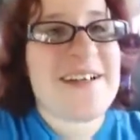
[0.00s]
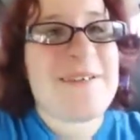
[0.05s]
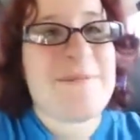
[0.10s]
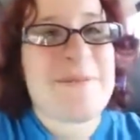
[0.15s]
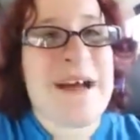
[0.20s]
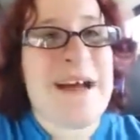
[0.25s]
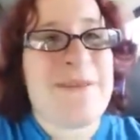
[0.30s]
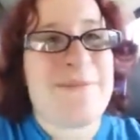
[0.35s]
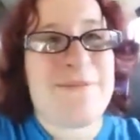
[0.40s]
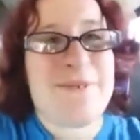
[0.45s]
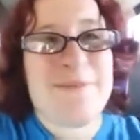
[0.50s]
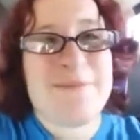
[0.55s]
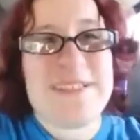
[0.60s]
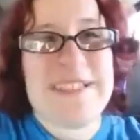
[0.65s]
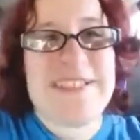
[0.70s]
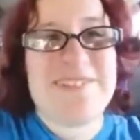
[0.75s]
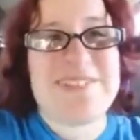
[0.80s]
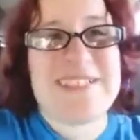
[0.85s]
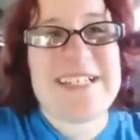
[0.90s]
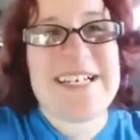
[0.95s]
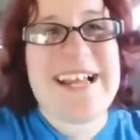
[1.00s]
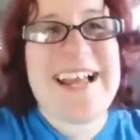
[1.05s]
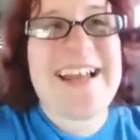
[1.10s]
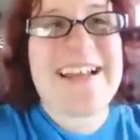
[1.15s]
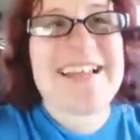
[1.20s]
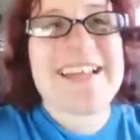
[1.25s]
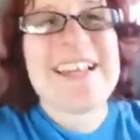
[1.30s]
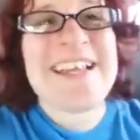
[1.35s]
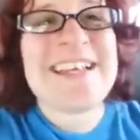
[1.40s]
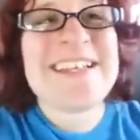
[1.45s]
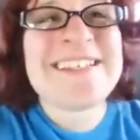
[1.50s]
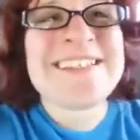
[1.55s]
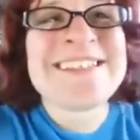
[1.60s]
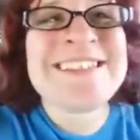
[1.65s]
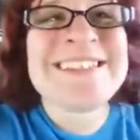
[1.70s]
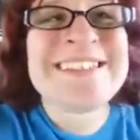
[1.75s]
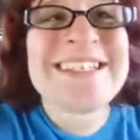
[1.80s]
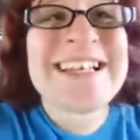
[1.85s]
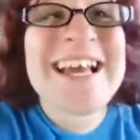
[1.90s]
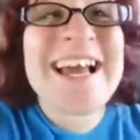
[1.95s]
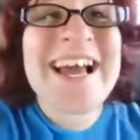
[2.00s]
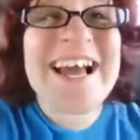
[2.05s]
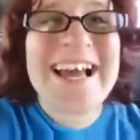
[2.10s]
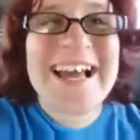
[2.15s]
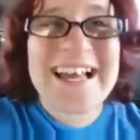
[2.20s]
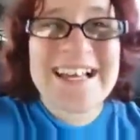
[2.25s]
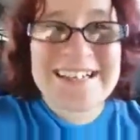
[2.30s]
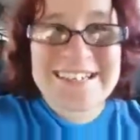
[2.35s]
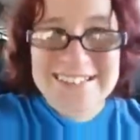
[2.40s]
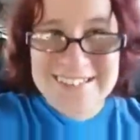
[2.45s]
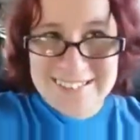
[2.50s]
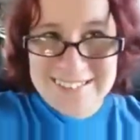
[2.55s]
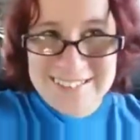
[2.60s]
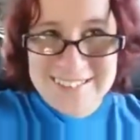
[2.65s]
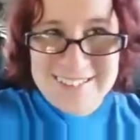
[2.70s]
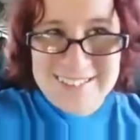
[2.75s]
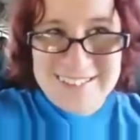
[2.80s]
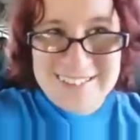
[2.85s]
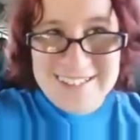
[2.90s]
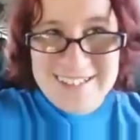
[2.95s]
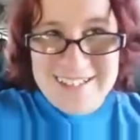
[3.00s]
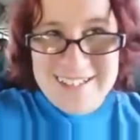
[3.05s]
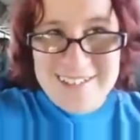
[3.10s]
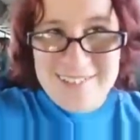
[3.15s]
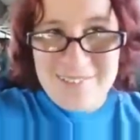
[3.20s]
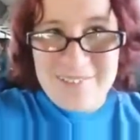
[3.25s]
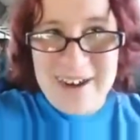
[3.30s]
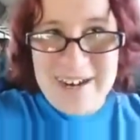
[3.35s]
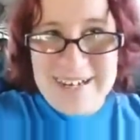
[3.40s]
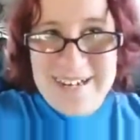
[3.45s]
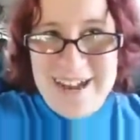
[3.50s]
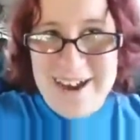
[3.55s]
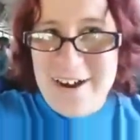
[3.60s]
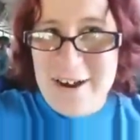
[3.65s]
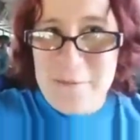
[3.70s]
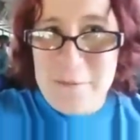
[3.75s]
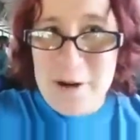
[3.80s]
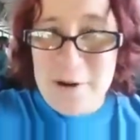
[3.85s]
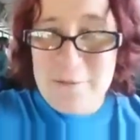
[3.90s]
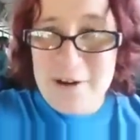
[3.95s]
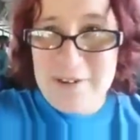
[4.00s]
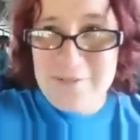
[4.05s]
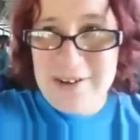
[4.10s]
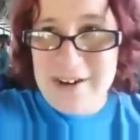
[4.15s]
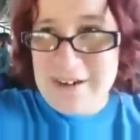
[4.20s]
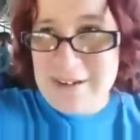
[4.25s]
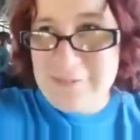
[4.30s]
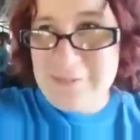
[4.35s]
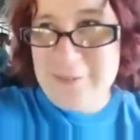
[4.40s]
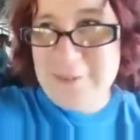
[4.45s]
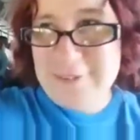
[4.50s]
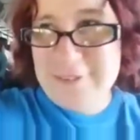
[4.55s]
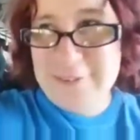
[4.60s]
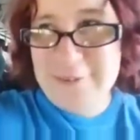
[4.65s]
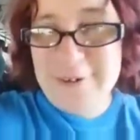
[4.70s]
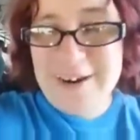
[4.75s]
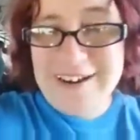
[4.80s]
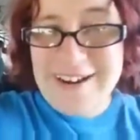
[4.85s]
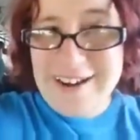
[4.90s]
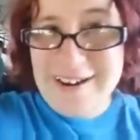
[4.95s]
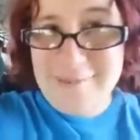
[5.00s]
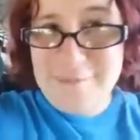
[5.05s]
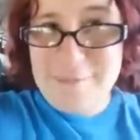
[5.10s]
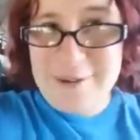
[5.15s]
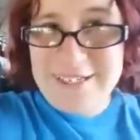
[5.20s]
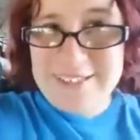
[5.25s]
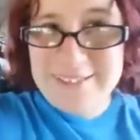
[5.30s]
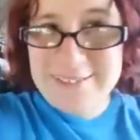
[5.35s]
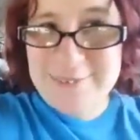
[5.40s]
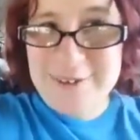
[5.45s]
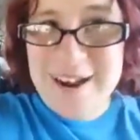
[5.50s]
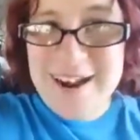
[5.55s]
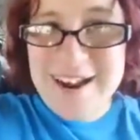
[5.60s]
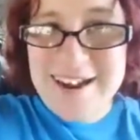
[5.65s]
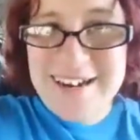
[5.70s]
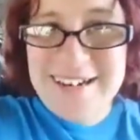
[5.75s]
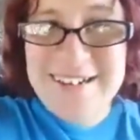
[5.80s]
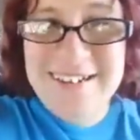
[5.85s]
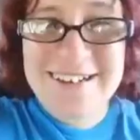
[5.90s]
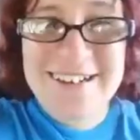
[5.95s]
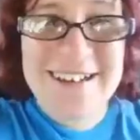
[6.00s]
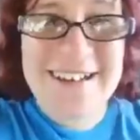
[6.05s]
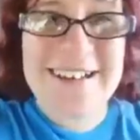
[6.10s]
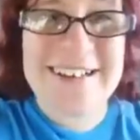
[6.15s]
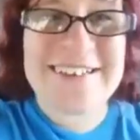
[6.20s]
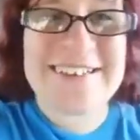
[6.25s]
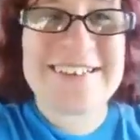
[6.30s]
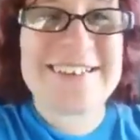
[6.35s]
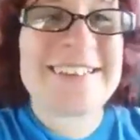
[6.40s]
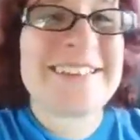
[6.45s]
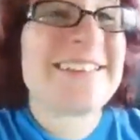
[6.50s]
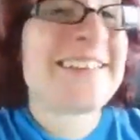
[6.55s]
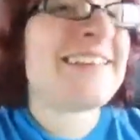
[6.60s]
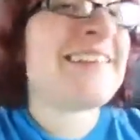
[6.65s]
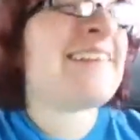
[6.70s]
um, I'm from Team Shenanigans and right now I'm on my very first Greyhound bus ride and